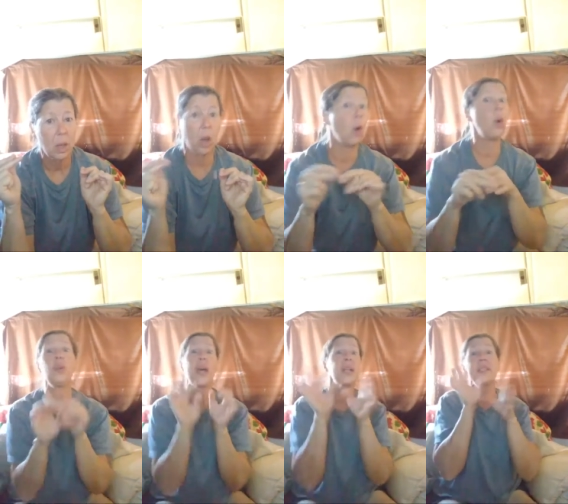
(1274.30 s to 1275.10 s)
Oh,
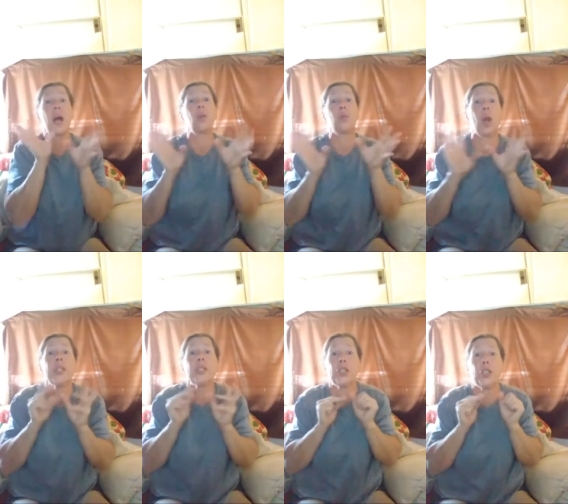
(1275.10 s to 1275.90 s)
that's not
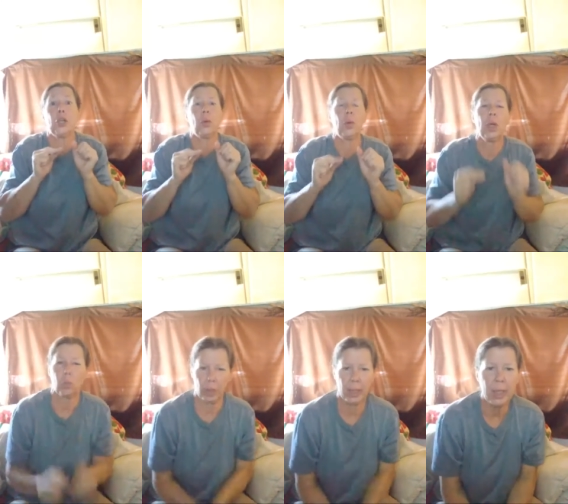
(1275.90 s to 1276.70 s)
right to do.
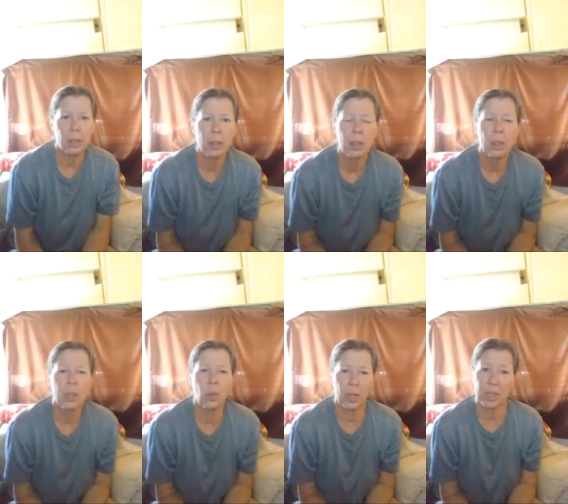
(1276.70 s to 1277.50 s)
Really?
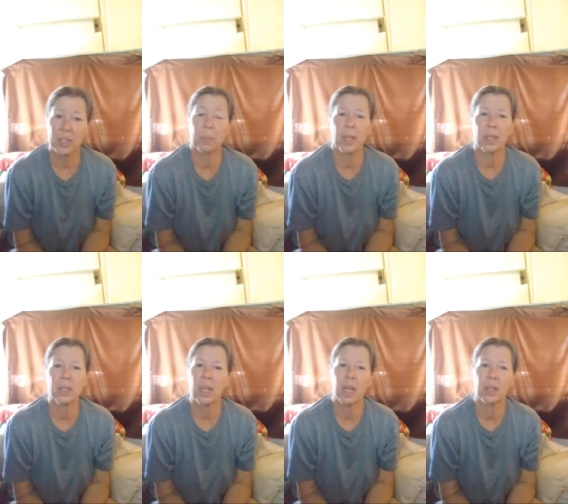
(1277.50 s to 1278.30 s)
You want these
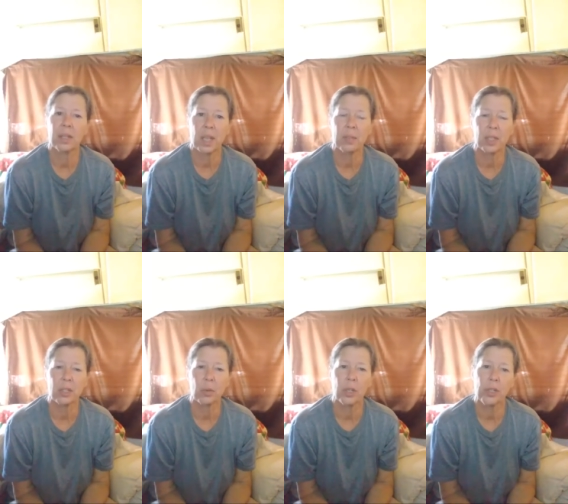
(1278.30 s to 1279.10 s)
pigs in the same
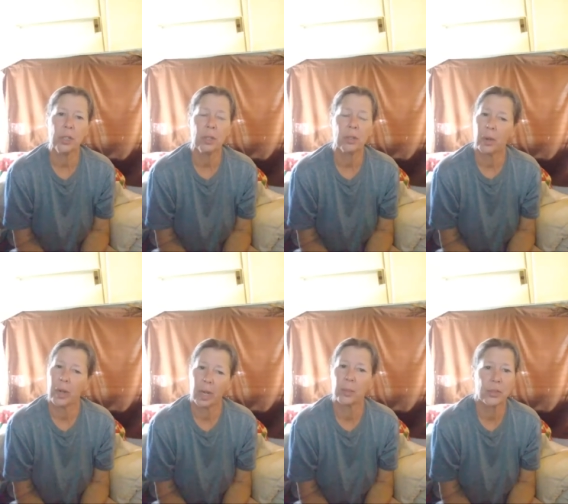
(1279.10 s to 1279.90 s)
situation? They're
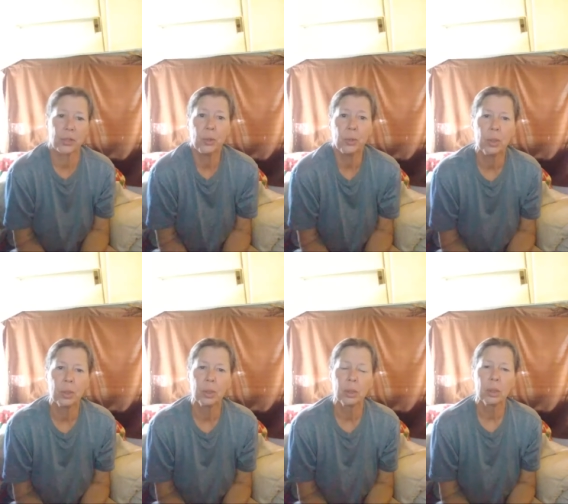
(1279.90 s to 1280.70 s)
animals too.
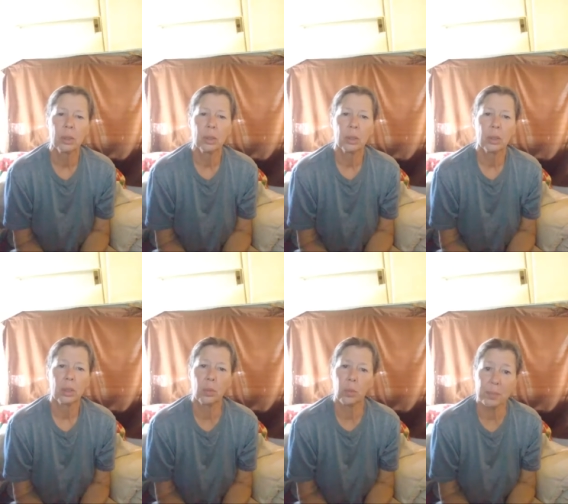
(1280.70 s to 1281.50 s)

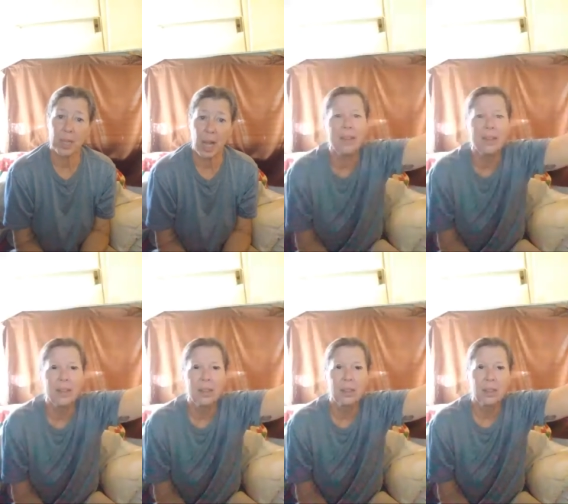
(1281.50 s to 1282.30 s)
You want them to die?
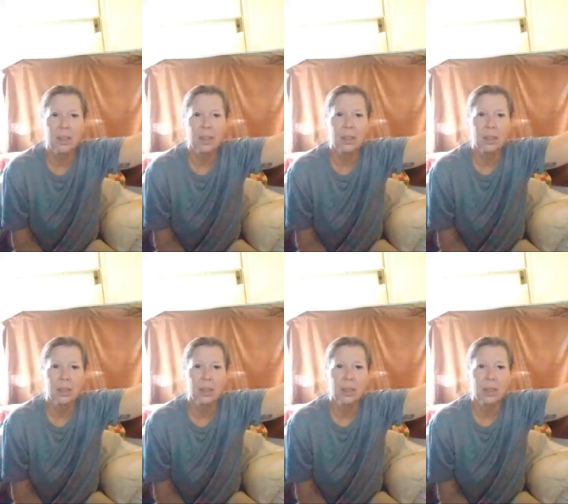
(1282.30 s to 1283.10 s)

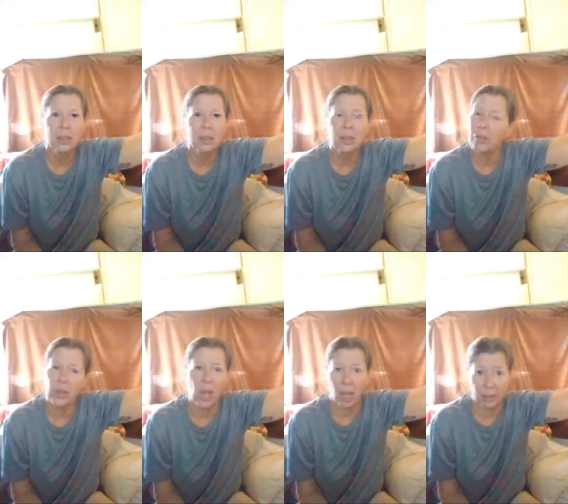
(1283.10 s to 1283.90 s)
No,
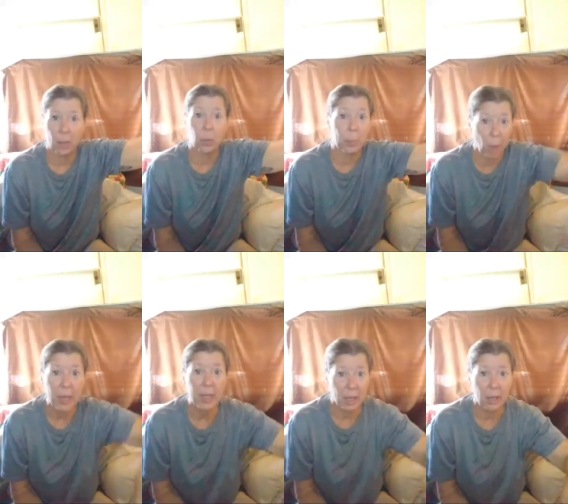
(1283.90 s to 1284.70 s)
they're not. They were
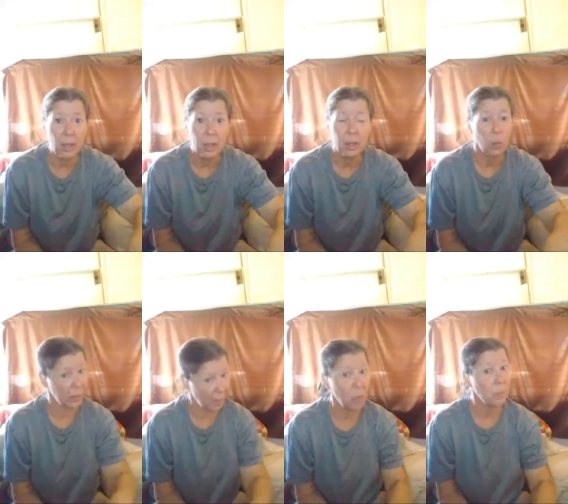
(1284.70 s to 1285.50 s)
brought here
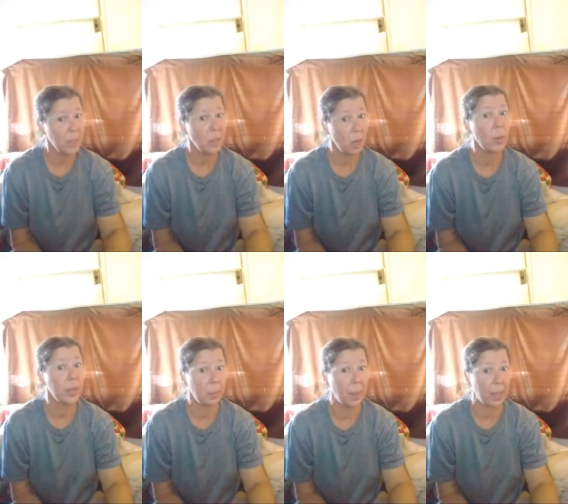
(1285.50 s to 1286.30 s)
without me
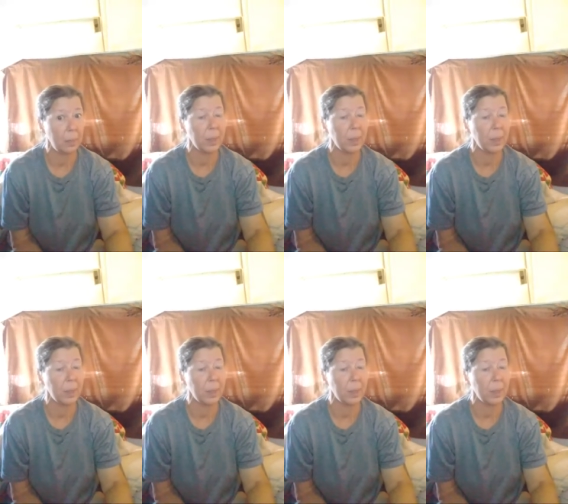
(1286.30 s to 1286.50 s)
knowing about it.